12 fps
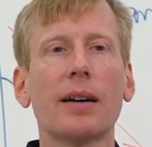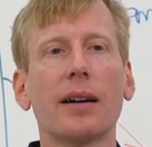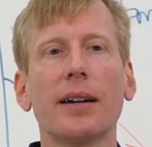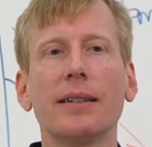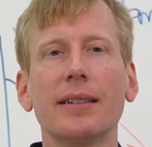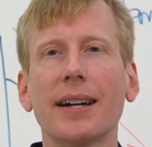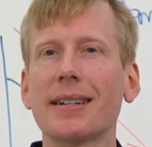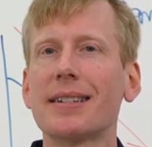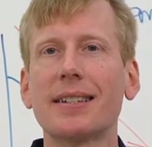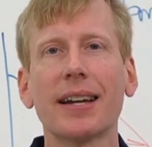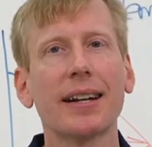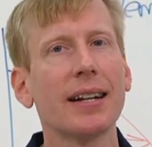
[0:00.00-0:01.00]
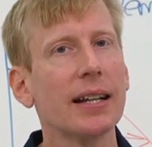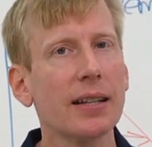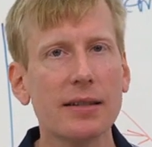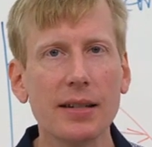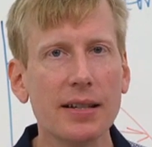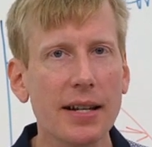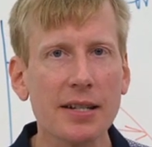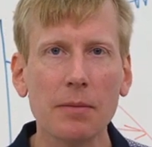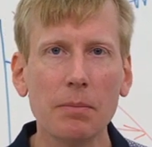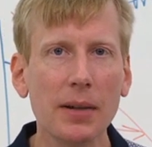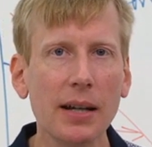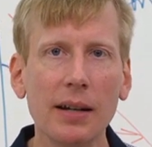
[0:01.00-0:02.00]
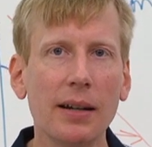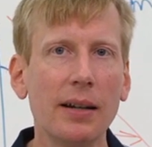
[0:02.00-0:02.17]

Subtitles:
context, technology doesn't mean